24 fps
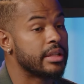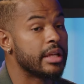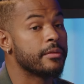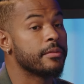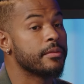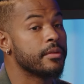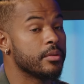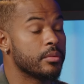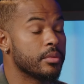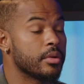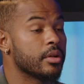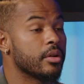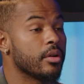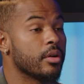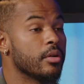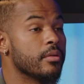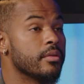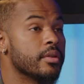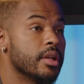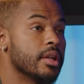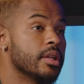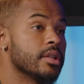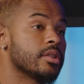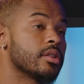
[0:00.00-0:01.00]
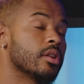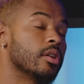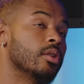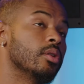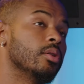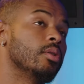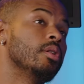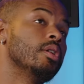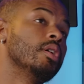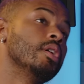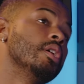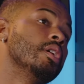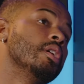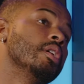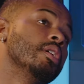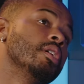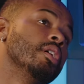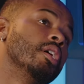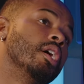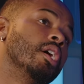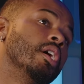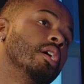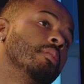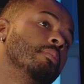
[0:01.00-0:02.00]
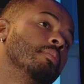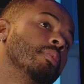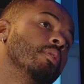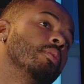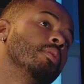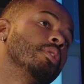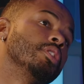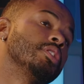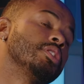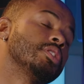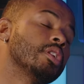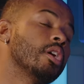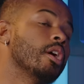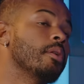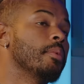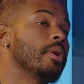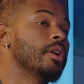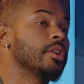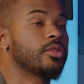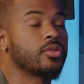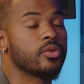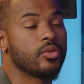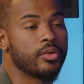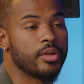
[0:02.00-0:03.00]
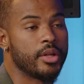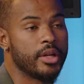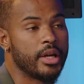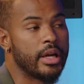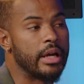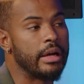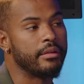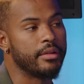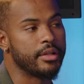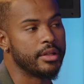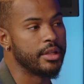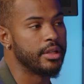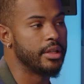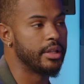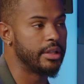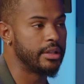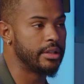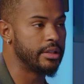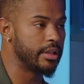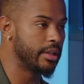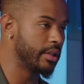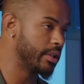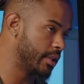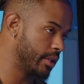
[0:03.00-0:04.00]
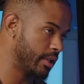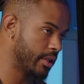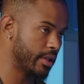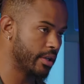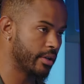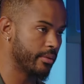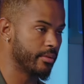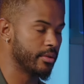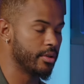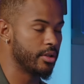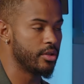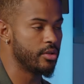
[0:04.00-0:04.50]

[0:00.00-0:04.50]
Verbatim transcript: definitely want to go over yeah. there. So, um, I want to start my tour there and then end it here in